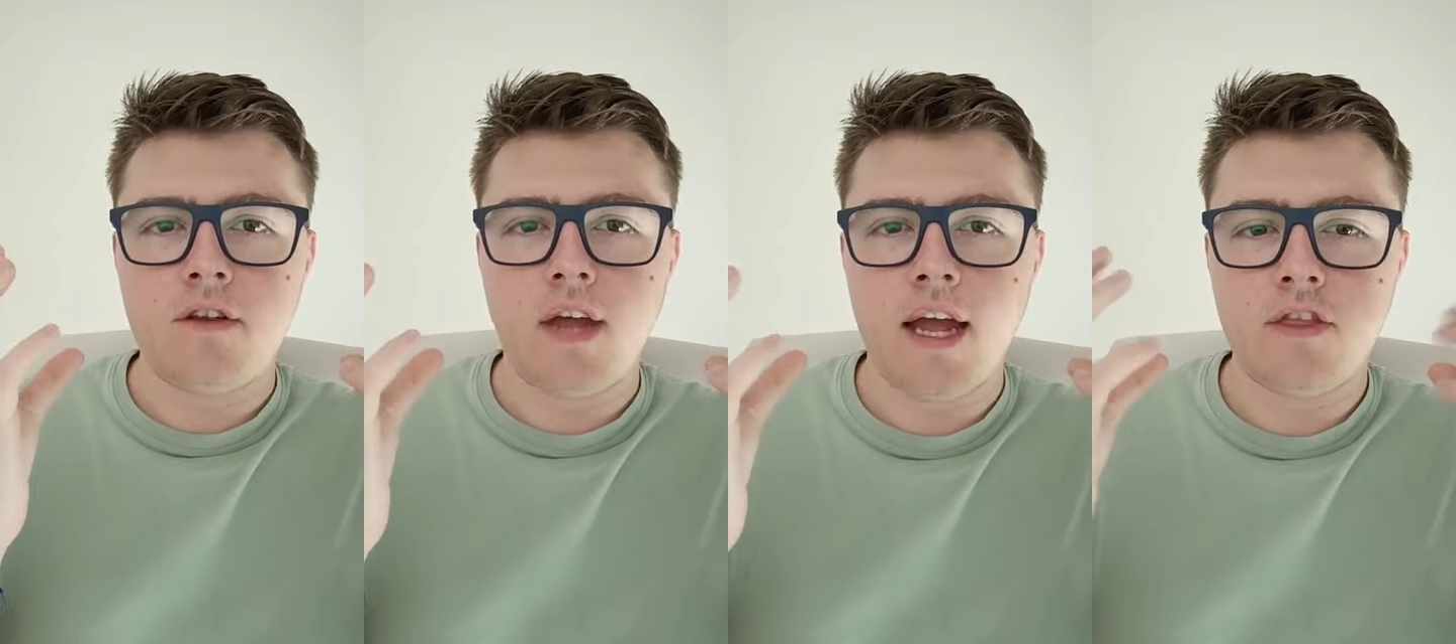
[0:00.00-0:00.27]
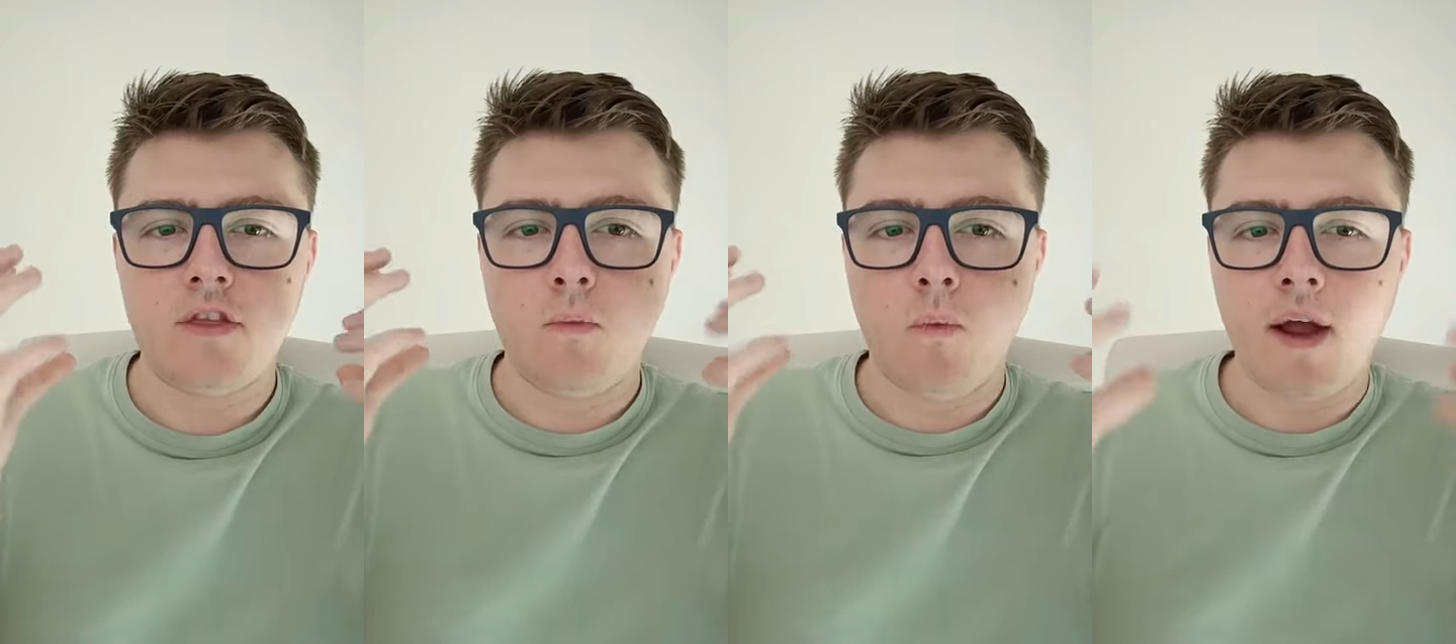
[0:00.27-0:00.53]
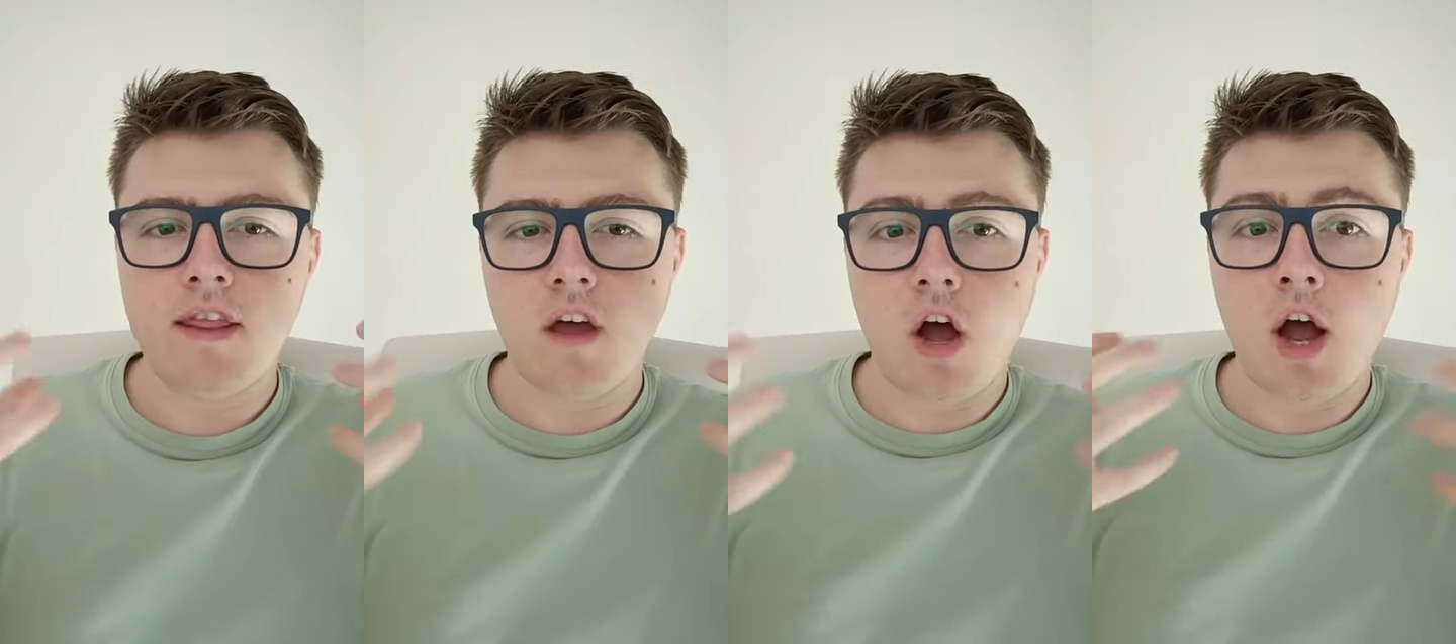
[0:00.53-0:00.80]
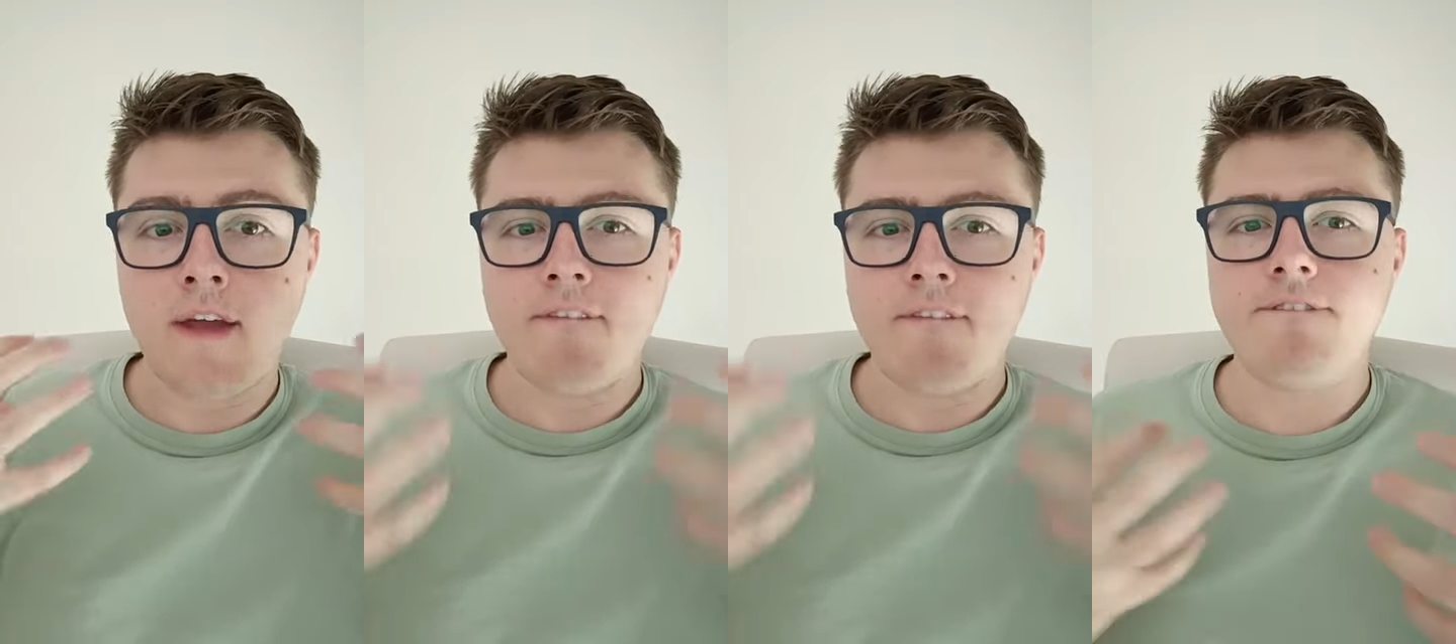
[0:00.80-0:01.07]
And the way that
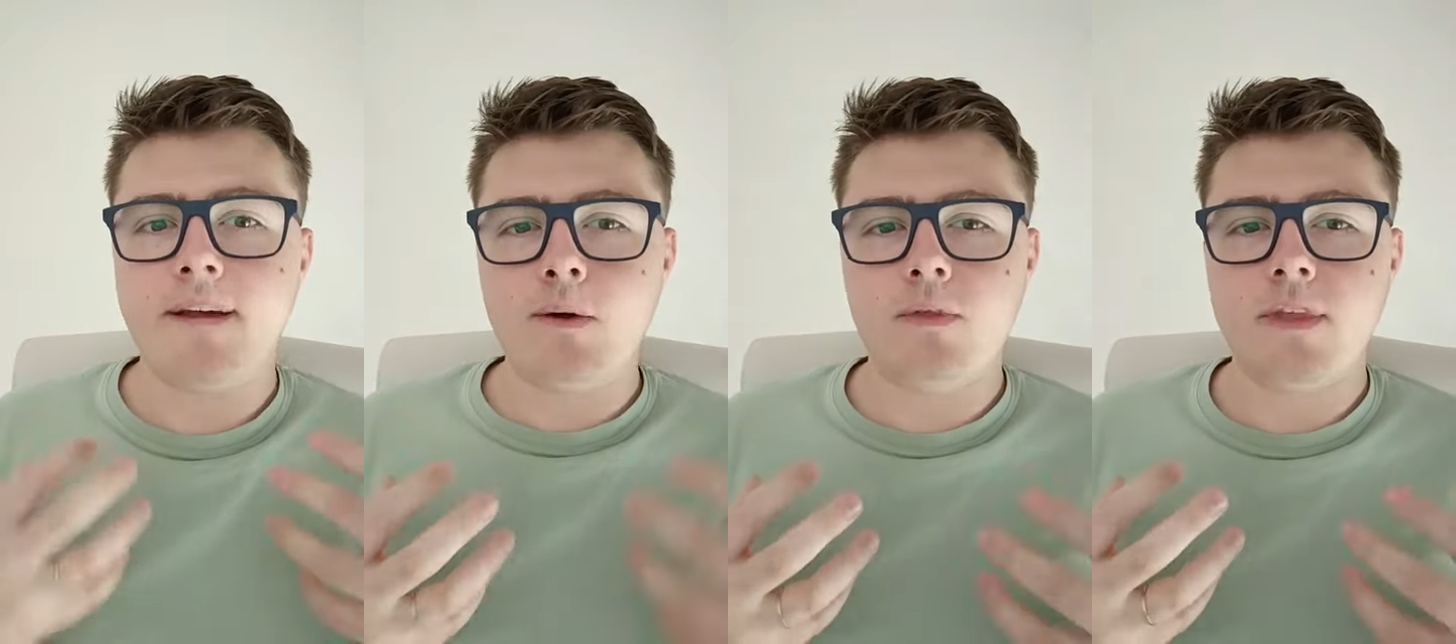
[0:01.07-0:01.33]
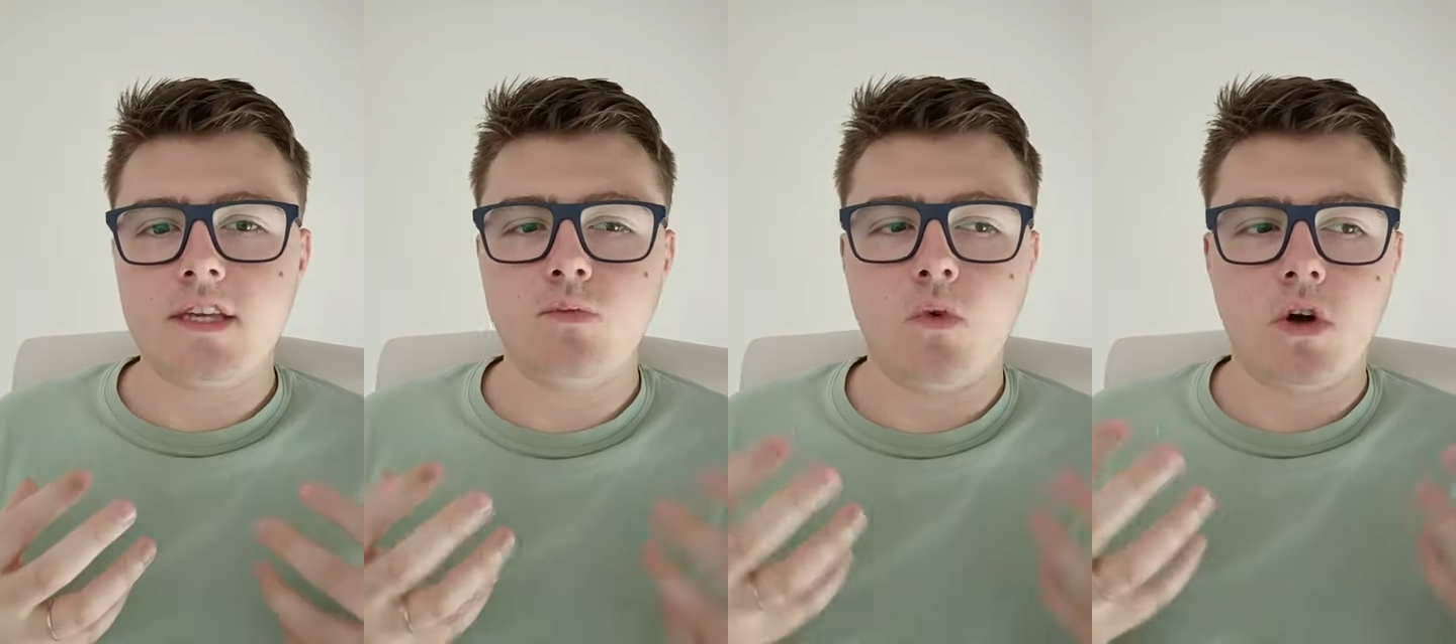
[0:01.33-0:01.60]
I felt this